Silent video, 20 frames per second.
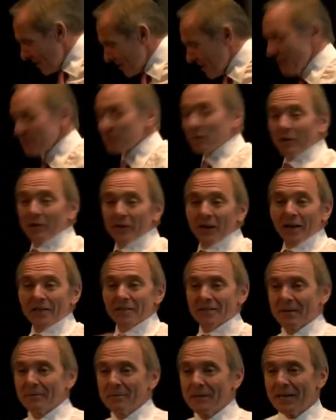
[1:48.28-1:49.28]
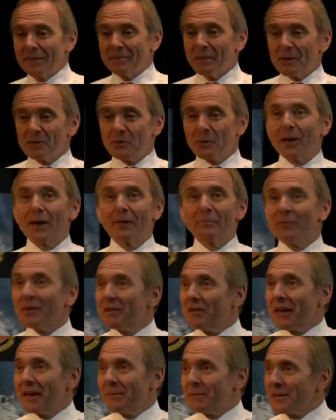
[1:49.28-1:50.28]
So it's rather nice coming down the motorway. I'm
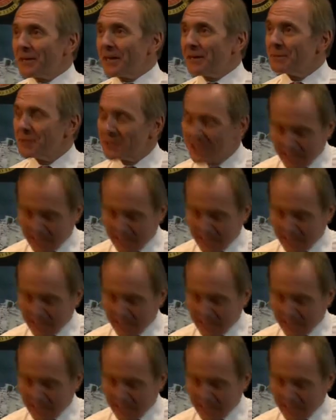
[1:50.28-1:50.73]
very happy to come and